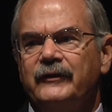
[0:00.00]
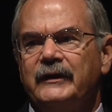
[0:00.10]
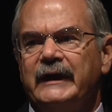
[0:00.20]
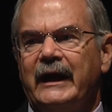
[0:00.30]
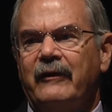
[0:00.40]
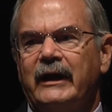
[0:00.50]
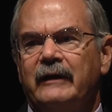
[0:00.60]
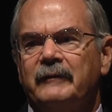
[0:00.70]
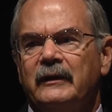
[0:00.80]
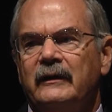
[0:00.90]
in the area
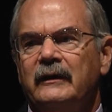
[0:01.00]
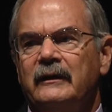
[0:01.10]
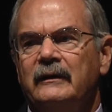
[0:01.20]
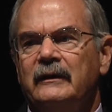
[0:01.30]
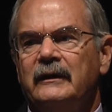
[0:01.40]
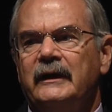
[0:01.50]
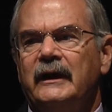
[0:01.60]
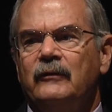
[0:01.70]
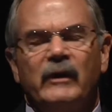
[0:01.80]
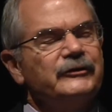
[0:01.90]

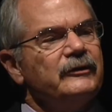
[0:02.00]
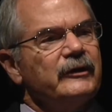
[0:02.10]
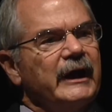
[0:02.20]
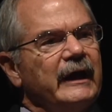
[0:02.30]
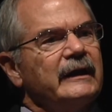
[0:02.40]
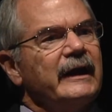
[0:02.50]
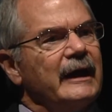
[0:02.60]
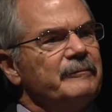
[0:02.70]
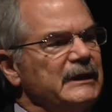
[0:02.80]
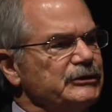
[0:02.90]
in which to gain
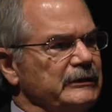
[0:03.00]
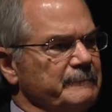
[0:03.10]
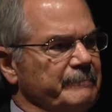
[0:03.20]
admission.